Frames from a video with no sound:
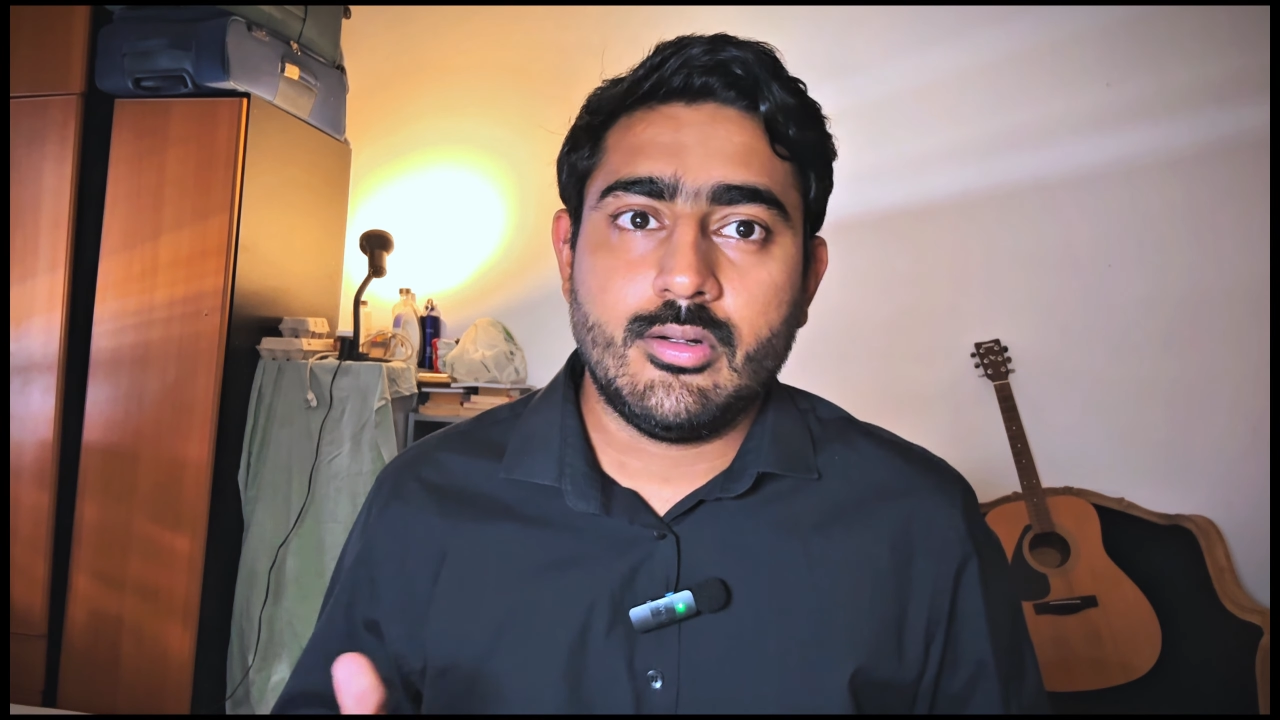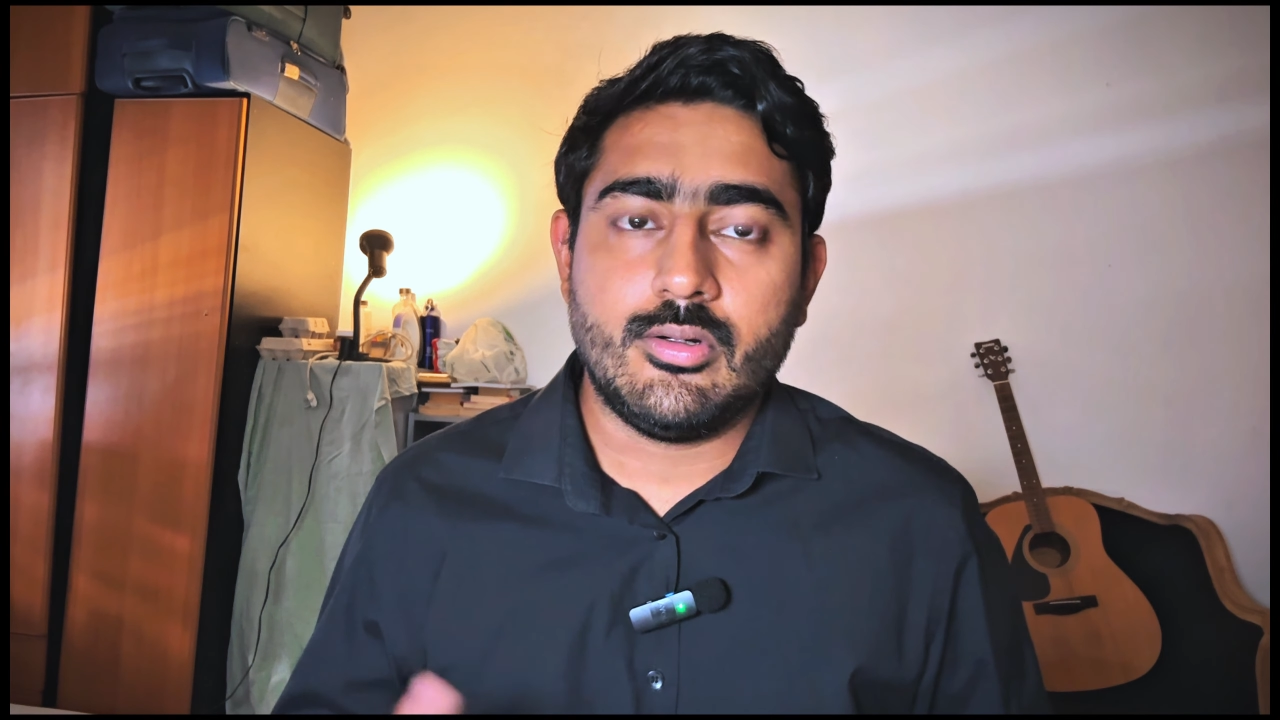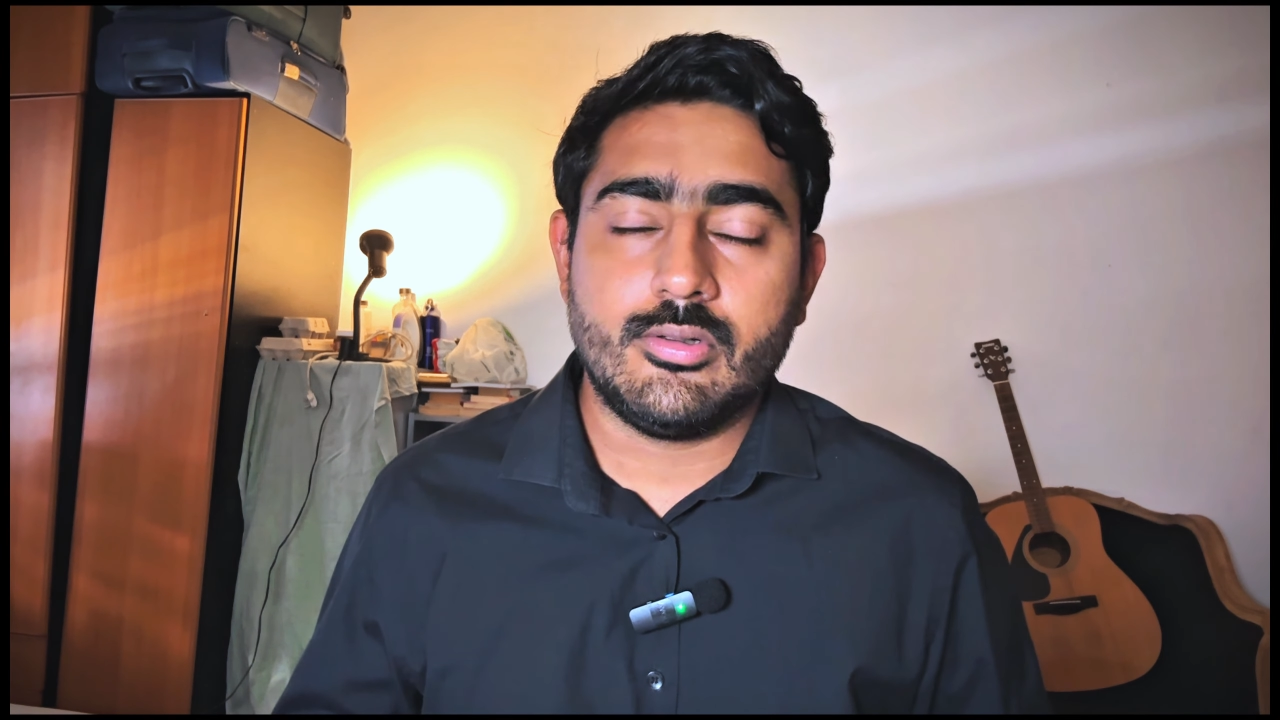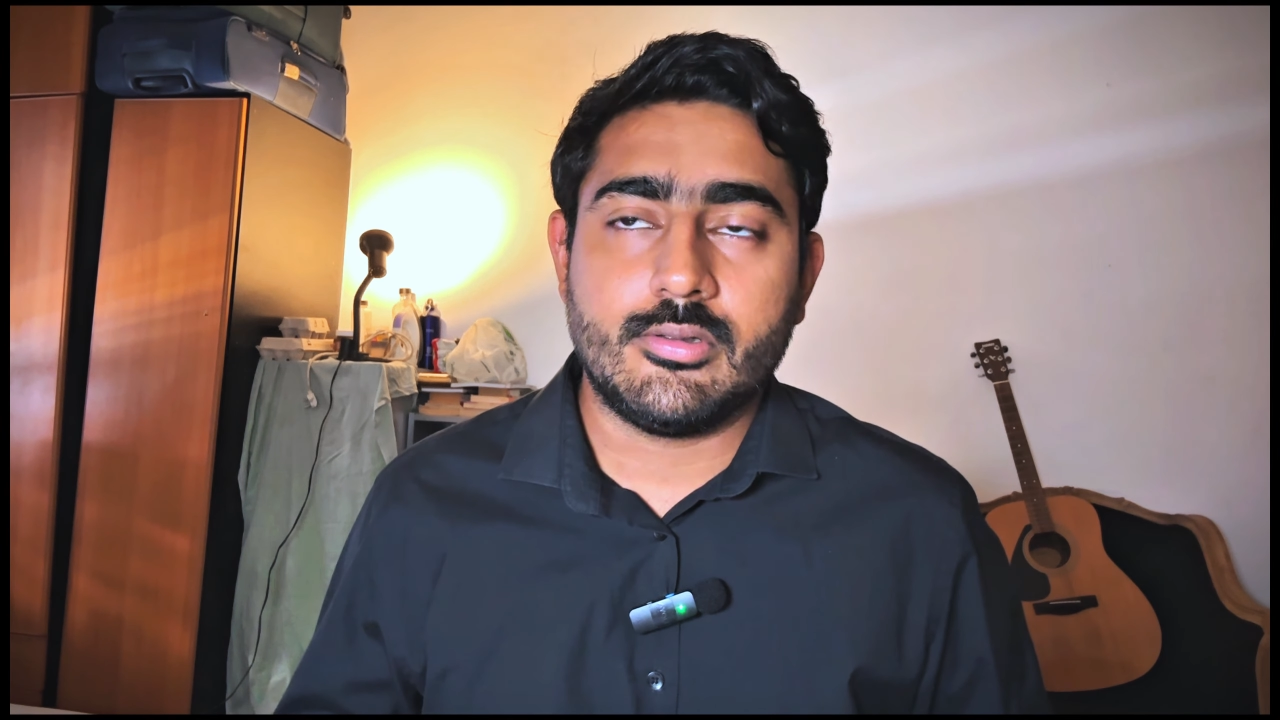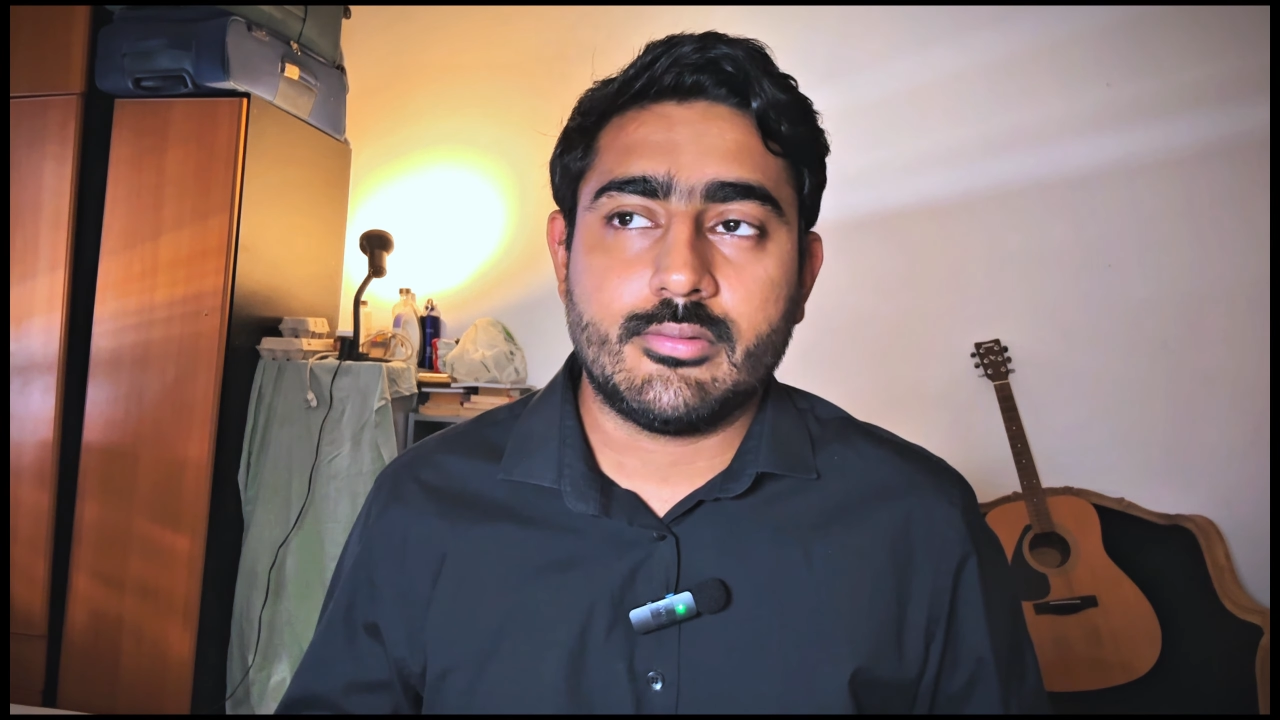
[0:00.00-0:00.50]

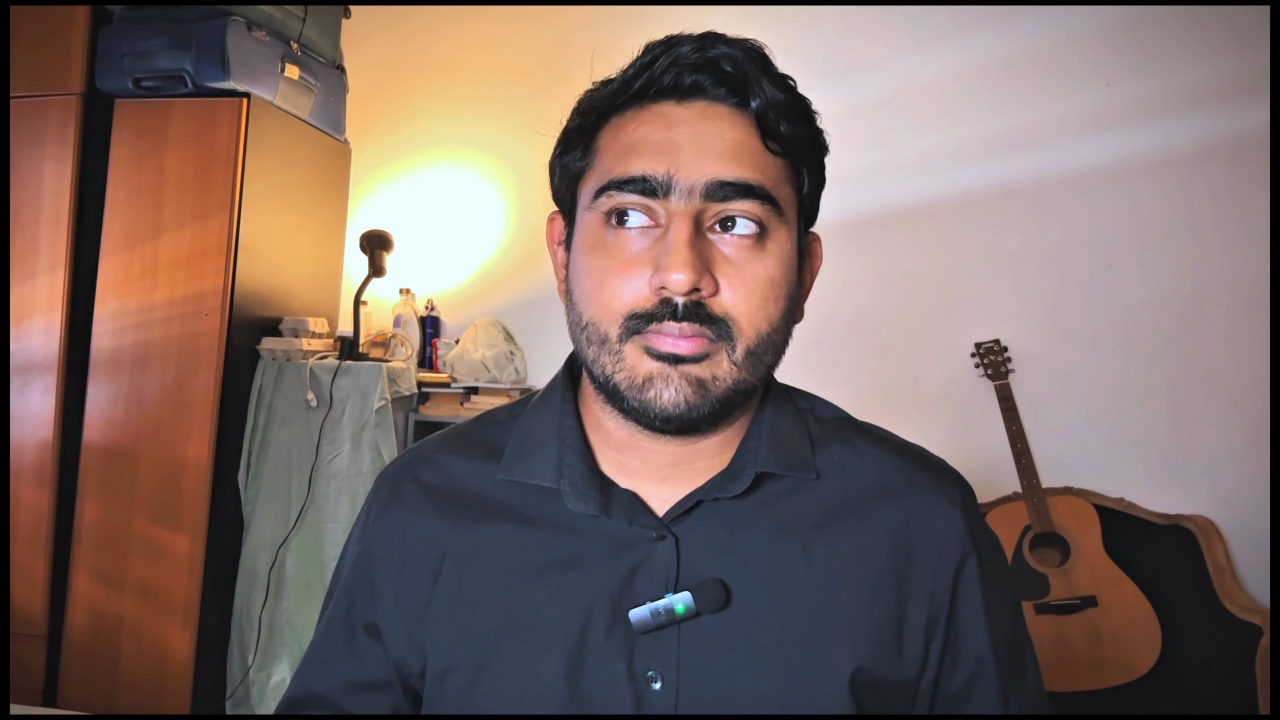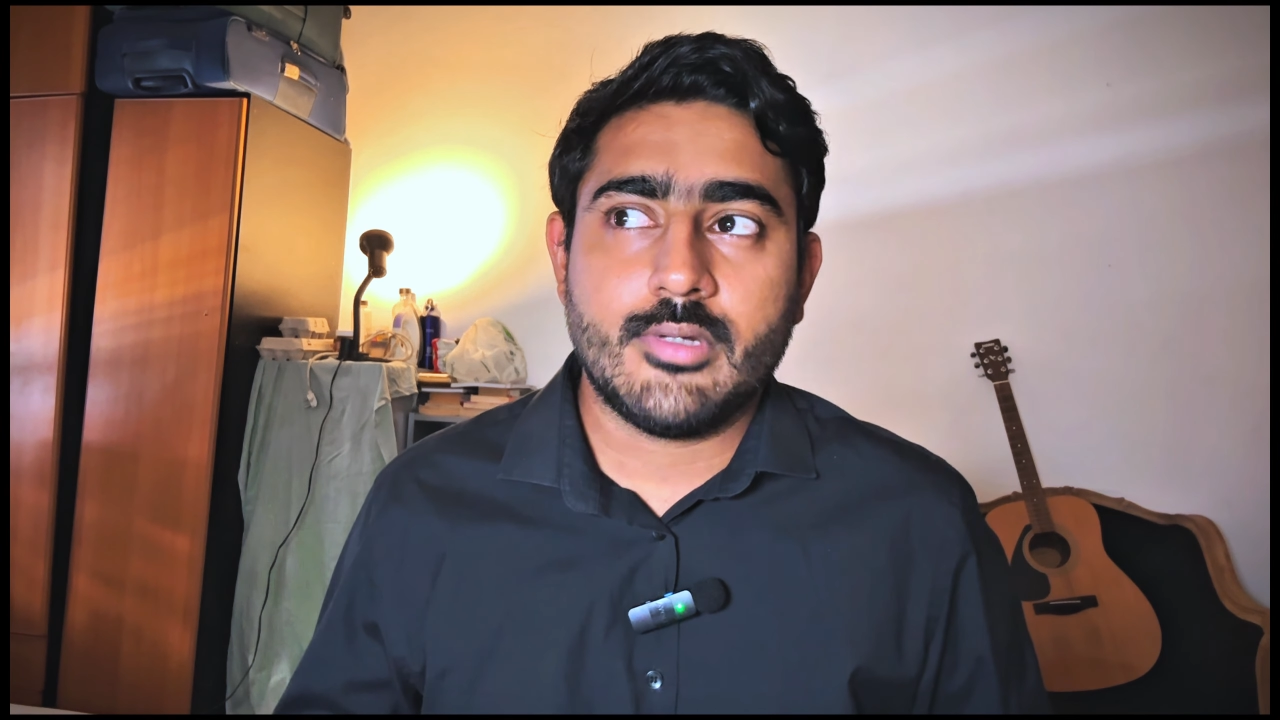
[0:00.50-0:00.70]
or